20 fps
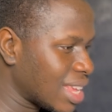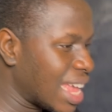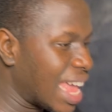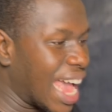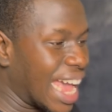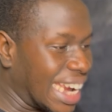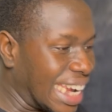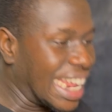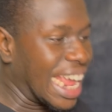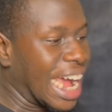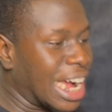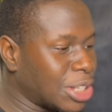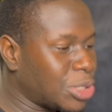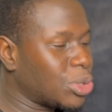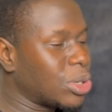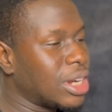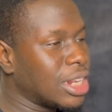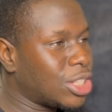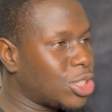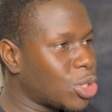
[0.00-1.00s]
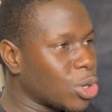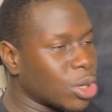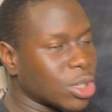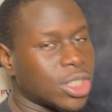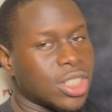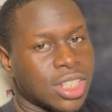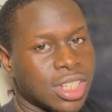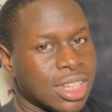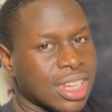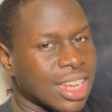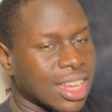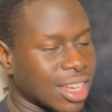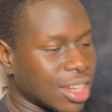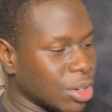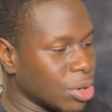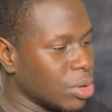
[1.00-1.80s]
And he actually touched an